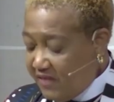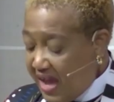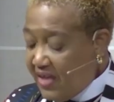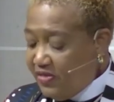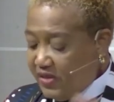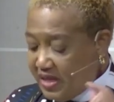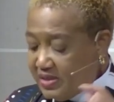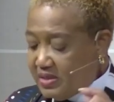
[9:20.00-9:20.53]

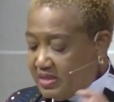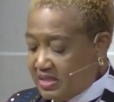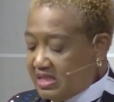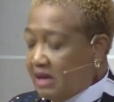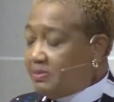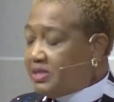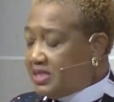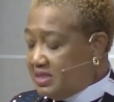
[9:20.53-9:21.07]
Faith is the
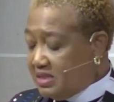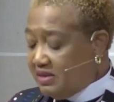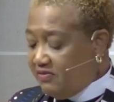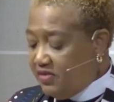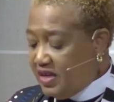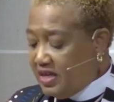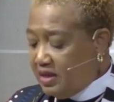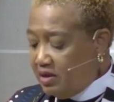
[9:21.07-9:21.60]
substance
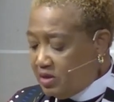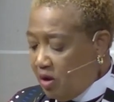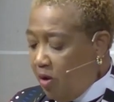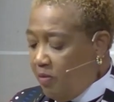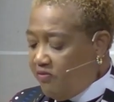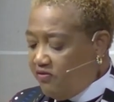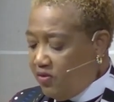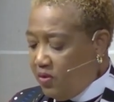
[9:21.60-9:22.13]
of things
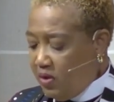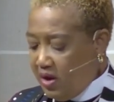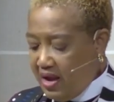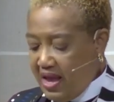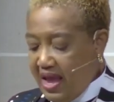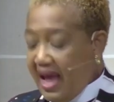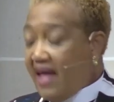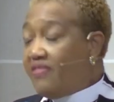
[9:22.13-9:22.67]
hoped
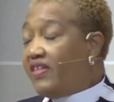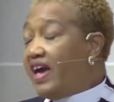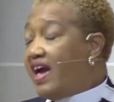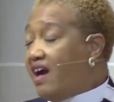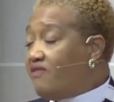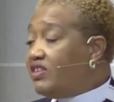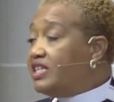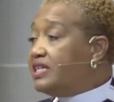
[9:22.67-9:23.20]
for and
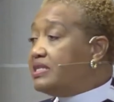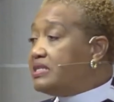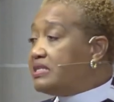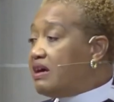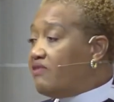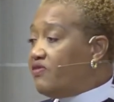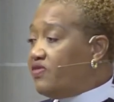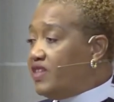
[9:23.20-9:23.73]
the
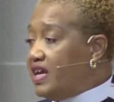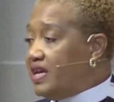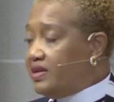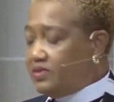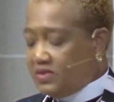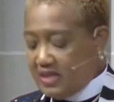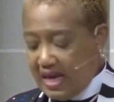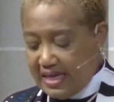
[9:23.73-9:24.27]
evidence of
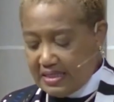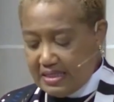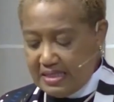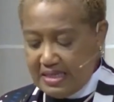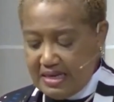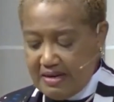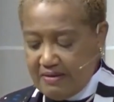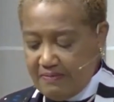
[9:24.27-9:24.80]
things not
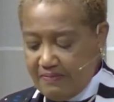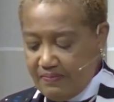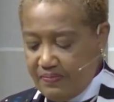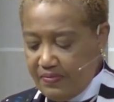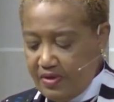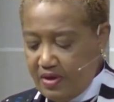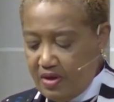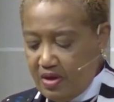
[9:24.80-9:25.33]
seen.
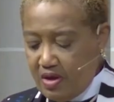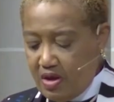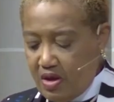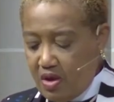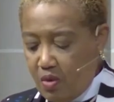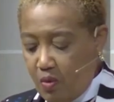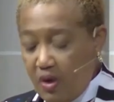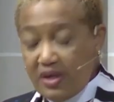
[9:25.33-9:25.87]

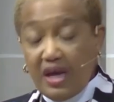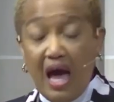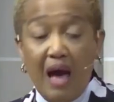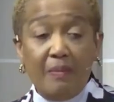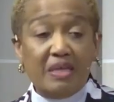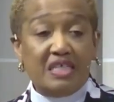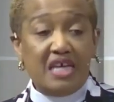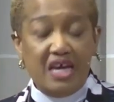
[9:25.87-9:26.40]
One
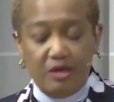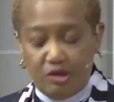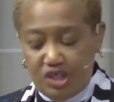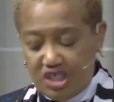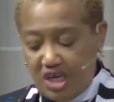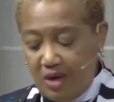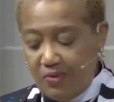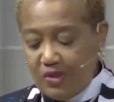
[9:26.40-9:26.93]
commentator
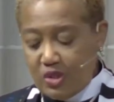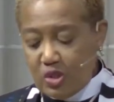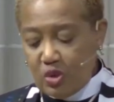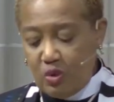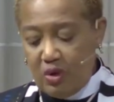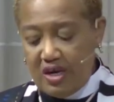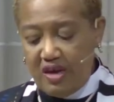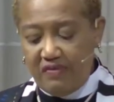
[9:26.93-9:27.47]
shared the
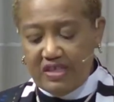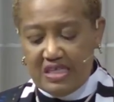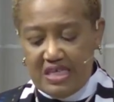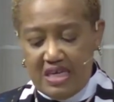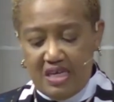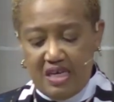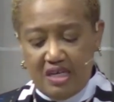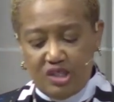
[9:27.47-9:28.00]
story of
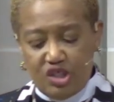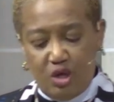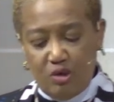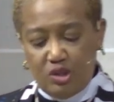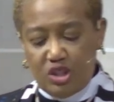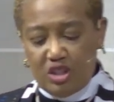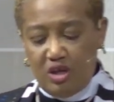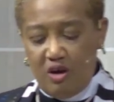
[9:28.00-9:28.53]
attending a
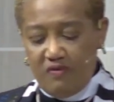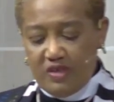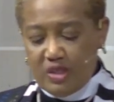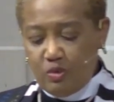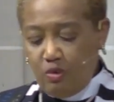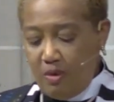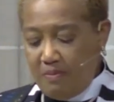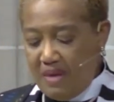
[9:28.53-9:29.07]
church
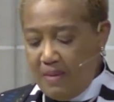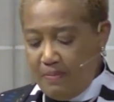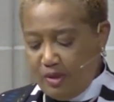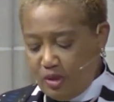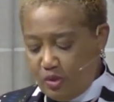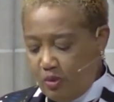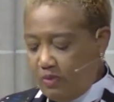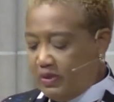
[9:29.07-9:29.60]
service where
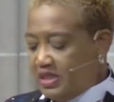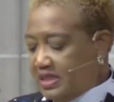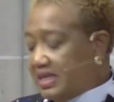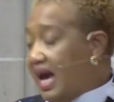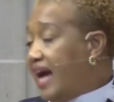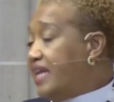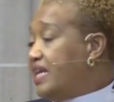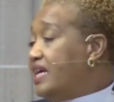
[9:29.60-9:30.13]
members were
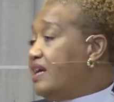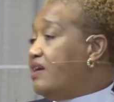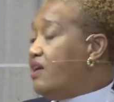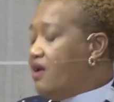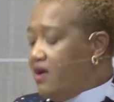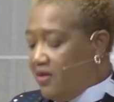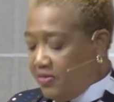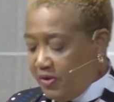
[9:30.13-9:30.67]
reciting
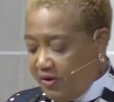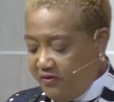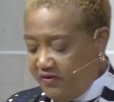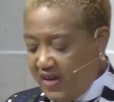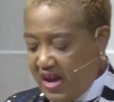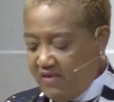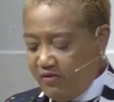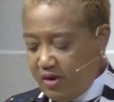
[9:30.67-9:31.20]
their
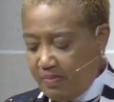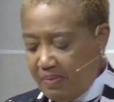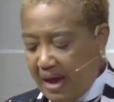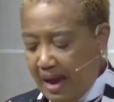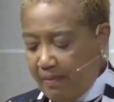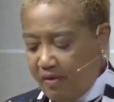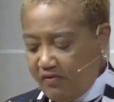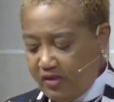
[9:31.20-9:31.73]
favorite
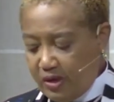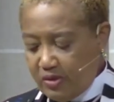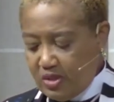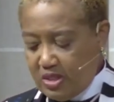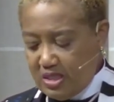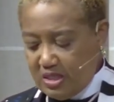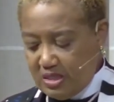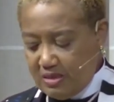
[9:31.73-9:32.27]
Bible
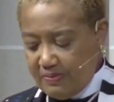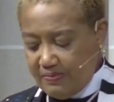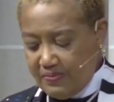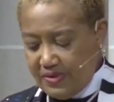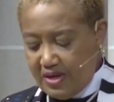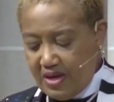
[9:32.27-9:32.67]
verses.